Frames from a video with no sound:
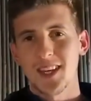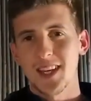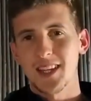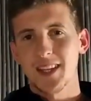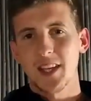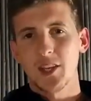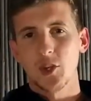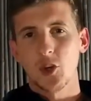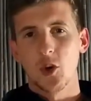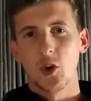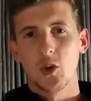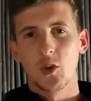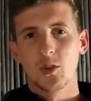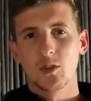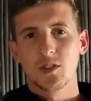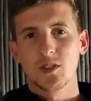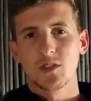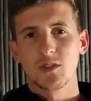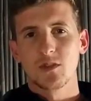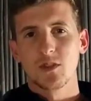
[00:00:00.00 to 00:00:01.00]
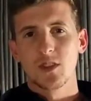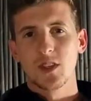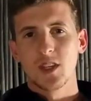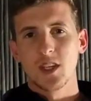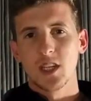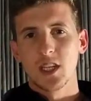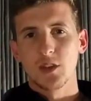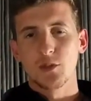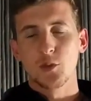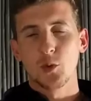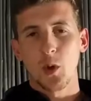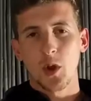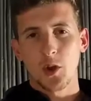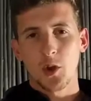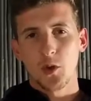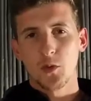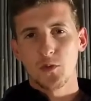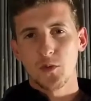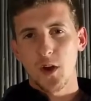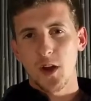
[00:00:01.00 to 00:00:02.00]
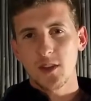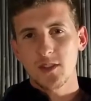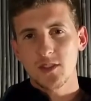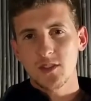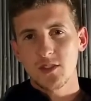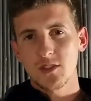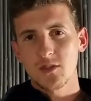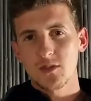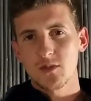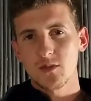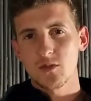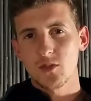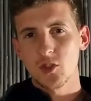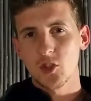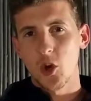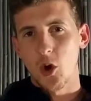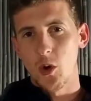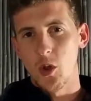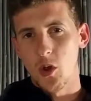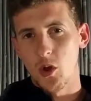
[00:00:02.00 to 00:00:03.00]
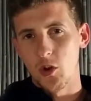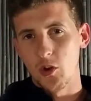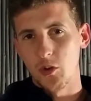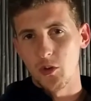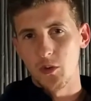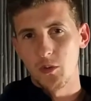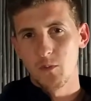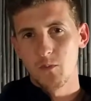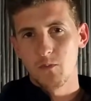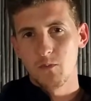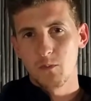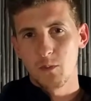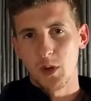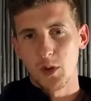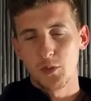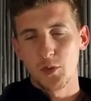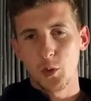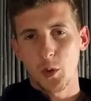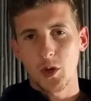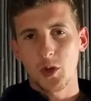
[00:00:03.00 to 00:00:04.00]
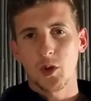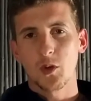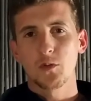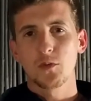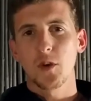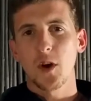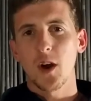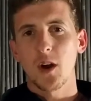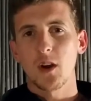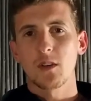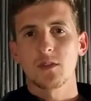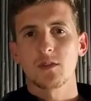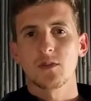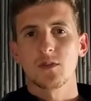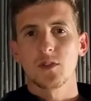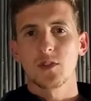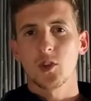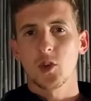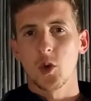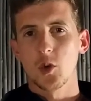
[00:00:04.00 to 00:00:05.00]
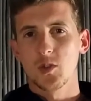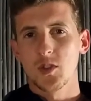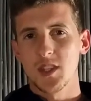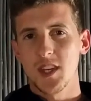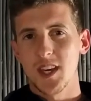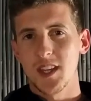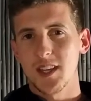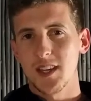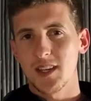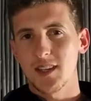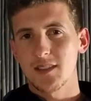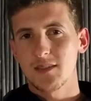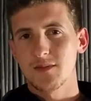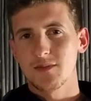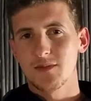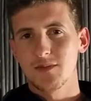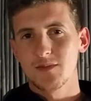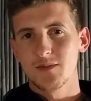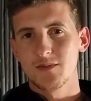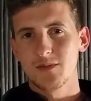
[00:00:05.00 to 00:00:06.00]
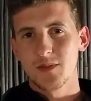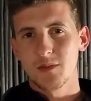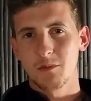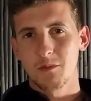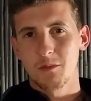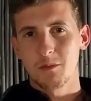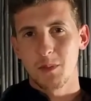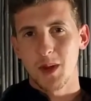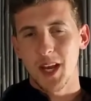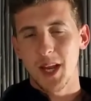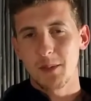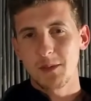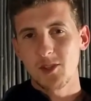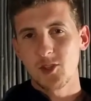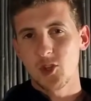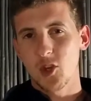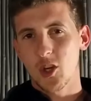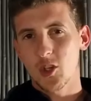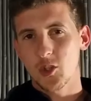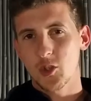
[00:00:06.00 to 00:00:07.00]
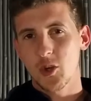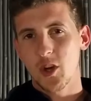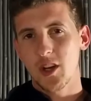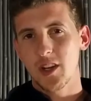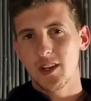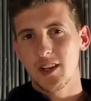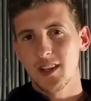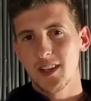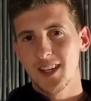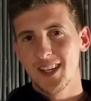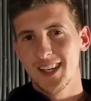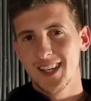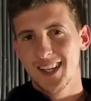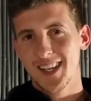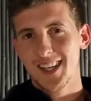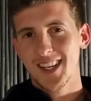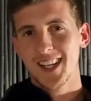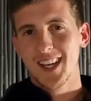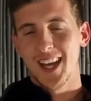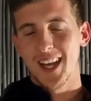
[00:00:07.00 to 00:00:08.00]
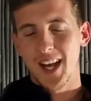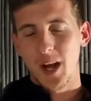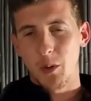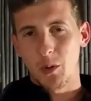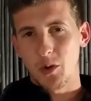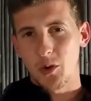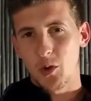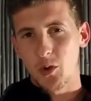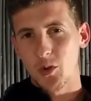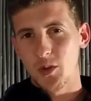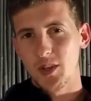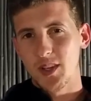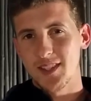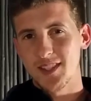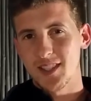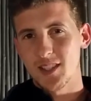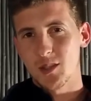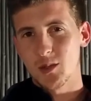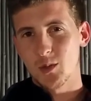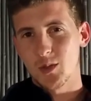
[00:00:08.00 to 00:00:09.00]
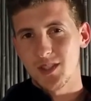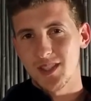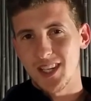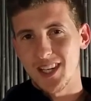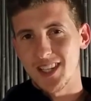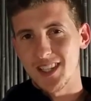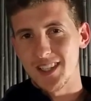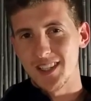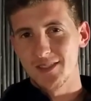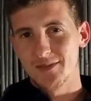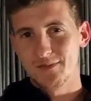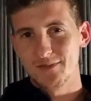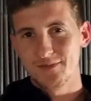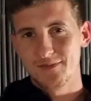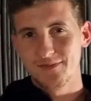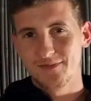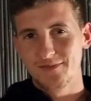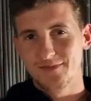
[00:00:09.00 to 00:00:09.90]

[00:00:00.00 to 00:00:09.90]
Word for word: saying that goes, if you want to go fast, go alone. But if you want to go far, go together. My name is Josh Rod, and I want to go the distance as well.